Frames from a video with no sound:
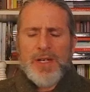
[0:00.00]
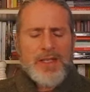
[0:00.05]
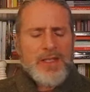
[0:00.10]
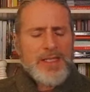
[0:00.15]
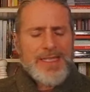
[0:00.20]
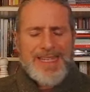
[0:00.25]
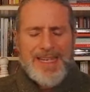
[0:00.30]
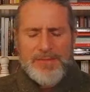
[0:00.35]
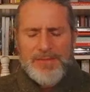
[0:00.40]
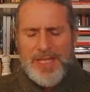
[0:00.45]
the
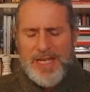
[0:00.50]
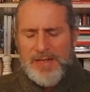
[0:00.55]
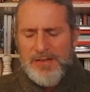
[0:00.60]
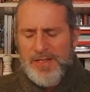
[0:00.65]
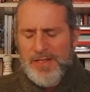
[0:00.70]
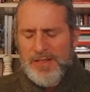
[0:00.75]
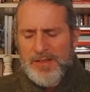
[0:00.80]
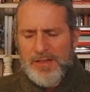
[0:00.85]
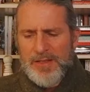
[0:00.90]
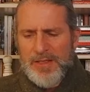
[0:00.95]
same time,
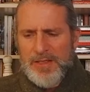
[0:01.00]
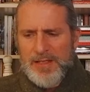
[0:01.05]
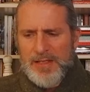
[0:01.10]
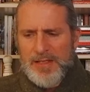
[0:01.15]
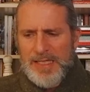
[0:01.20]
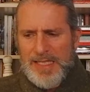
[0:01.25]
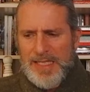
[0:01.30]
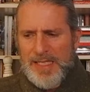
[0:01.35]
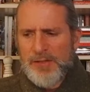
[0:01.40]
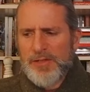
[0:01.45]
says the,
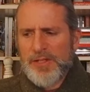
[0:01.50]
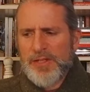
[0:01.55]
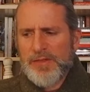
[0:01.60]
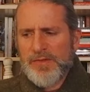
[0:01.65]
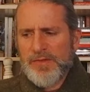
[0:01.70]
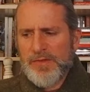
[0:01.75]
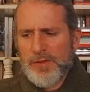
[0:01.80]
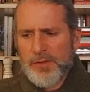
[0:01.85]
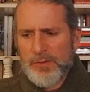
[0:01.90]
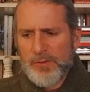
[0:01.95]
the series is
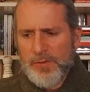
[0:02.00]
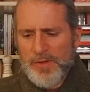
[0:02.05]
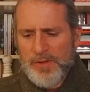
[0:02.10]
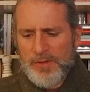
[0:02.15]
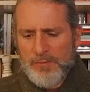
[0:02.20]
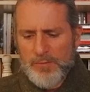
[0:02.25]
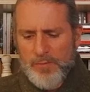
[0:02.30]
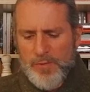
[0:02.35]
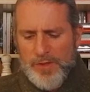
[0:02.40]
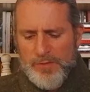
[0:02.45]
filled with
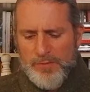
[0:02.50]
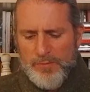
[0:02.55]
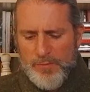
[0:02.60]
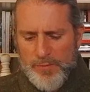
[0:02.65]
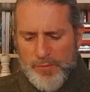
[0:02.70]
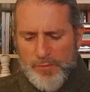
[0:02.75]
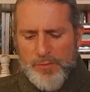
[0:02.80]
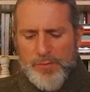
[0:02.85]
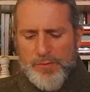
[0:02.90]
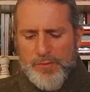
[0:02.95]
with
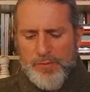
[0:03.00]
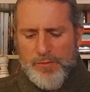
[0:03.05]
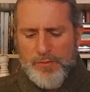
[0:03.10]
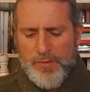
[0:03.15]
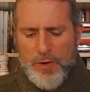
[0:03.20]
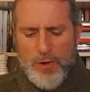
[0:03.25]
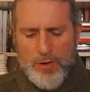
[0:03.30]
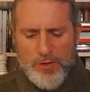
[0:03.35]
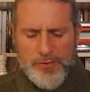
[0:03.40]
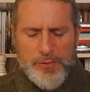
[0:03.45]
sort of
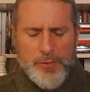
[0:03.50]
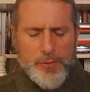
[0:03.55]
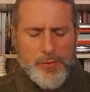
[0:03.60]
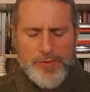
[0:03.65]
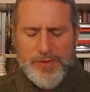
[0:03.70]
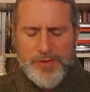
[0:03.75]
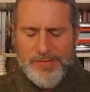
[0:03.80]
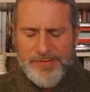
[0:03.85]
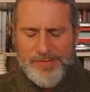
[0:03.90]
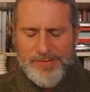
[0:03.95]
all
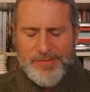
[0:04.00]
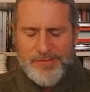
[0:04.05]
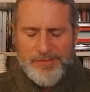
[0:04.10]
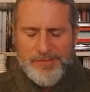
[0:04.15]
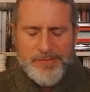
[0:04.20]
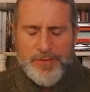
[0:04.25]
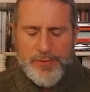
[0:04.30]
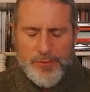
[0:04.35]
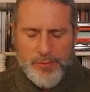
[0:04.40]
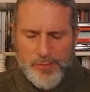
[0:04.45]
sorts of
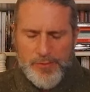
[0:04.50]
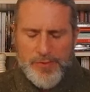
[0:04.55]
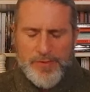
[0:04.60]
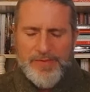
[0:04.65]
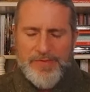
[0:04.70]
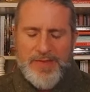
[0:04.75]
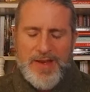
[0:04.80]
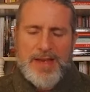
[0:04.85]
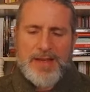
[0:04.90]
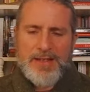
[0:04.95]
sorts of
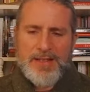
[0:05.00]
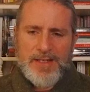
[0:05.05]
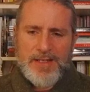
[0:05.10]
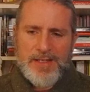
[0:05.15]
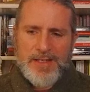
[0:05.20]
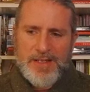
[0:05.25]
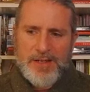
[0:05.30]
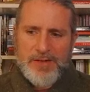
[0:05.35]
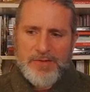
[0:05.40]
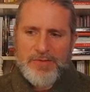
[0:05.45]

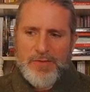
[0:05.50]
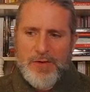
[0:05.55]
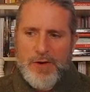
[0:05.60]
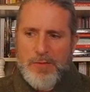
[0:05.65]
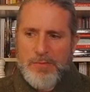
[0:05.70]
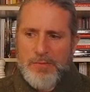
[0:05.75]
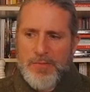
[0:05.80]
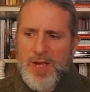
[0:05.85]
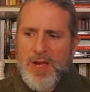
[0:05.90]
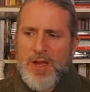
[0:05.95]
fantasy
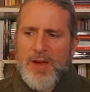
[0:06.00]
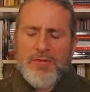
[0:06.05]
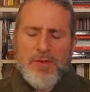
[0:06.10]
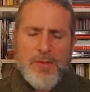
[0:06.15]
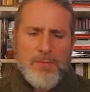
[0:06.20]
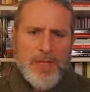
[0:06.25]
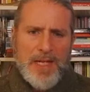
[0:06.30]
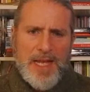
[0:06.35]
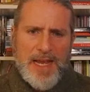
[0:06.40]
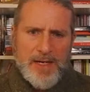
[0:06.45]
from
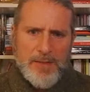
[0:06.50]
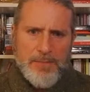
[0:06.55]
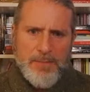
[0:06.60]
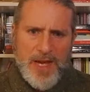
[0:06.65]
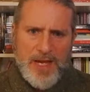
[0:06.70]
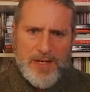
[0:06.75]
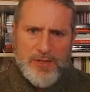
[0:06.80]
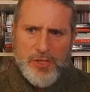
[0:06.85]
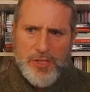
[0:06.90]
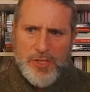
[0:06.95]
from black
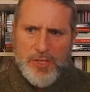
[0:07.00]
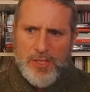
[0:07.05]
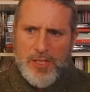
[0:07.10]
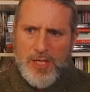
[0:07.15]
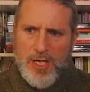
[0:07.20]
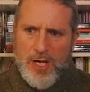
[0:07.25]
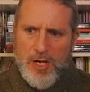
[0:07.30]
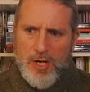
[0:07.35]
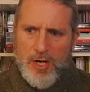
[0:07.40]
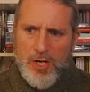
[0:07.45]
magic
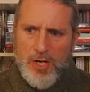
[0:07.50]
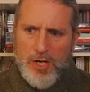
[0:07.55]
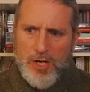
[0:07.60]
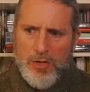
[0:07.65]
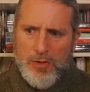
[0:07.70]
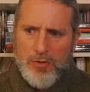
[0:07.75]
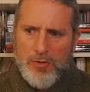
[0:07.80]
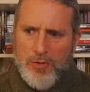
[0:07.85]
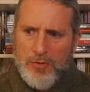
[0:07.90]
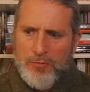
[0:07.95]
uh,
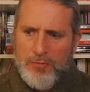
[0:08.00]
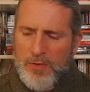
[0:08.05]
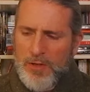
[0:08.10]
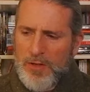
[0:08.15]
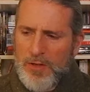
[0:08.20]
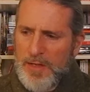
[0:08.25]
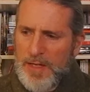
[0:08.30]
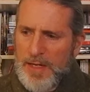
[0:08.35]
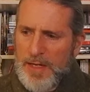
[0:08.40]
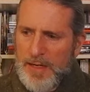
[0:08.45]

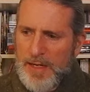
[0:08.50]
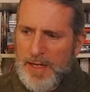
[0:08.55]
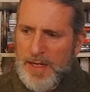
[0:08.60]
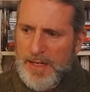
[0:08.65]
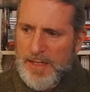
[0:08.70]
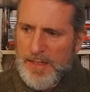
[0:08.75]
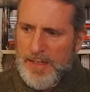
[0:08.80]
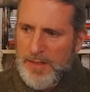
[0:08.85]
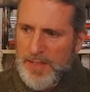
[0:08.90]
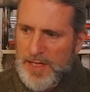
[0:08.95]
uh,
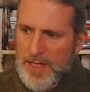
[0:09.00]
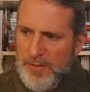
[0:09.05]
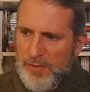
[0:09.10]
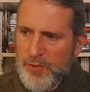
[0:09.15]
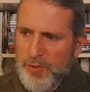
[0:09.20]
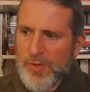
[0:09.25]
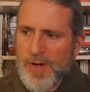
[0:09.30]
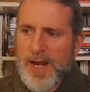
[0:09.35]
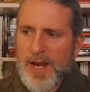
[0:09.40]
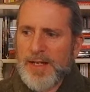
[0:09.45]
and and
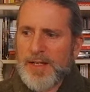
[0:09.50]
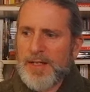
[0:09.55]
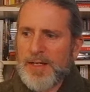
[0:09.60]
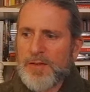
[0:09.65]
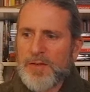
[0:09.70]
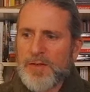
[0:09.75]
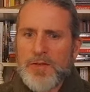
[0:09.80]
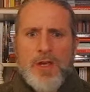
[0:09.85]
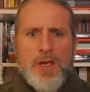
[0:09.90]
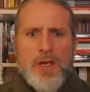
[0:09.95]

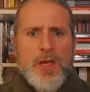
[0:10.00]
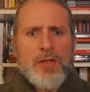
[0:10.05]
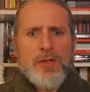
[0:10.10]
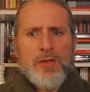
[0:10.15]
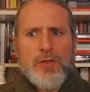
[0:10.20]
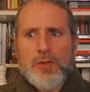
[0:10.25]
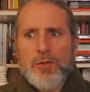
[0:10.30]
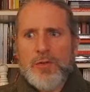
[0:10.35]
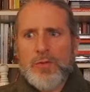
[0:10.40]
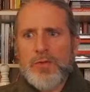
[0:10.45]
dragons
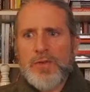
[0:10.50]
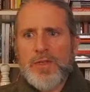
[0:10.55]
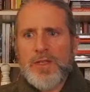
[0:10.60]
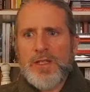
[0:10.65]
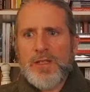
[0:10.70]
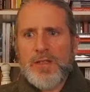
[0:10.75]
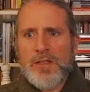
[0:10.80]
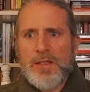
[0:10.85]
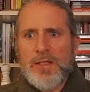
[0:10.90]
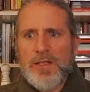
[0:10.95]
to
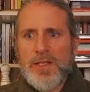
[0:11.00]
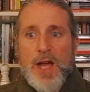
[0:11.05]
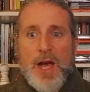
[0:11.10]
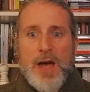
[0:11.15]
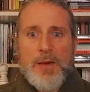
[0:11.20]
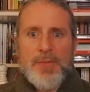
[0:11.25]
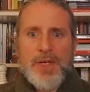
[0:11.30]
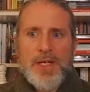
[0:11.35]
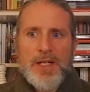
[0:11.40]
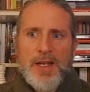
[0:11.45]
the, the
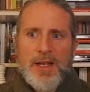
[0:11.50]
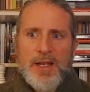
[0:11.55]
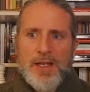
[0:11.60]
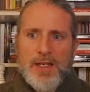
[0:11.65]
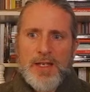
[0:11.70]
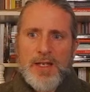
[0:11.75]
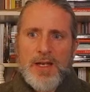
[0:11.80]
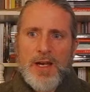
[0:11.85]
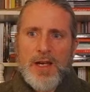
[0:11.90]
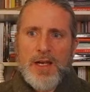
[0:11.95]
zombie
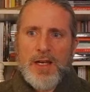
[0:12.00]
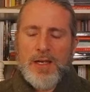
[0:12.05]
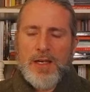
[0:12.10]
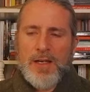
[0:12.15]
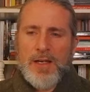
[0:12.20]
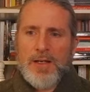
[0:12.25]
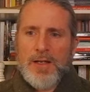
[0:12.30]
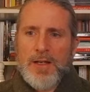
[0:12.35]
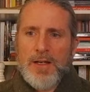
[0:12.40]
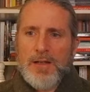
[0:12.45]
like uh,
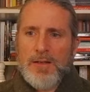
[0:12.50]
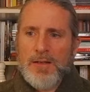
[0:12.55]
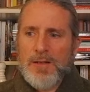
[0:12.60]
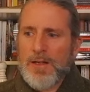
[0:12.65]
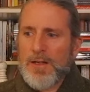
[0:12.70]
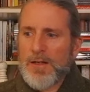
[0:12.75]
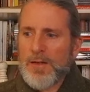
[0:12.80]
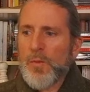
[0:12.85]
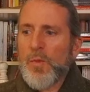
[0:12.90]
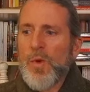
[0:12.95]

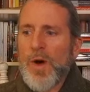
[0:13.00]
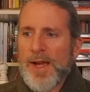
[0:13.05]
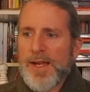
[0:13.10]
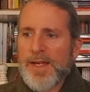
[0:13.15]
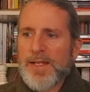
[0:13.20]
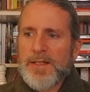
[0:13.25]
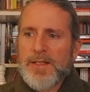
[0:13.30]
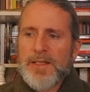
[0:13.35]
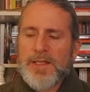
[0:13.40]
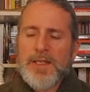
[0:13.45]
uh,
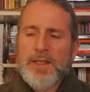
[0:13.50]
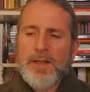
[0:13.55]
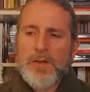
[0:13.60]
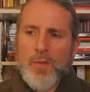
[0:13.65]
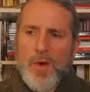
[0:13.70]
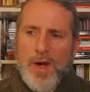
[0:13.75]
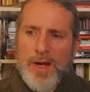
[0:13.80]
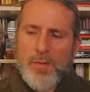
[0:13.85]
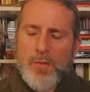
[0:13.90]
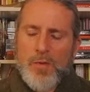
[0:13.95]
whites and the
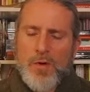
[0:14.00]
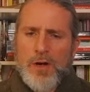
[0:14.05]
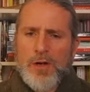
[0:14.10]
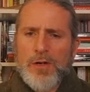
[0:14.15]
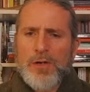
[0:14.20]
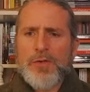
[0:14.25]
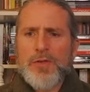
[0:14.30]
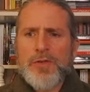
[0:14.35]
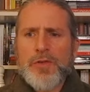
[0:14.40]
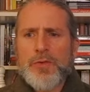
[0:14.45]
White
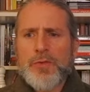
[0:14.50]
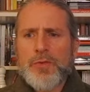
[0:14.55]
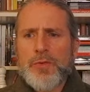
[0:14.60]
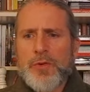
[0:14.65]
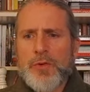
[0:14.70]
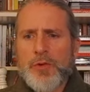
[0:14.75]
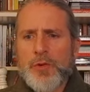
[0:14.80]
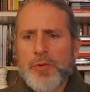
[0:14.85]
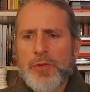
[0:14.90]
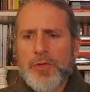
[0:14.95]
Walkers who,
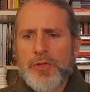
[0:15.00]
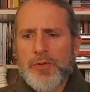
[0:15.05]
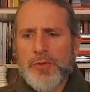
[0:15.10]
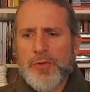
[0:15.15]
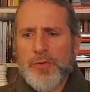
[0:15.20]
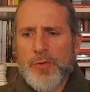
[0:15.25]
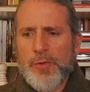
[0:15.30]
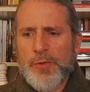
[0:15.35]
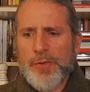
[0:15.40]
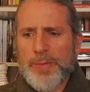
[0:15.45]
who
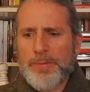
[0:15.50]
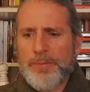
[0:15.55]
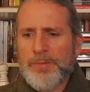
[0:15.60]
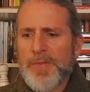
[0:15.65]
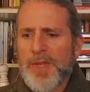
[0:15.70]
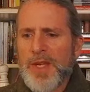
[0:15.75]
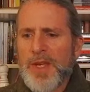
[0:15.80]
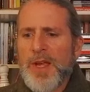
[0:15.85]
control them.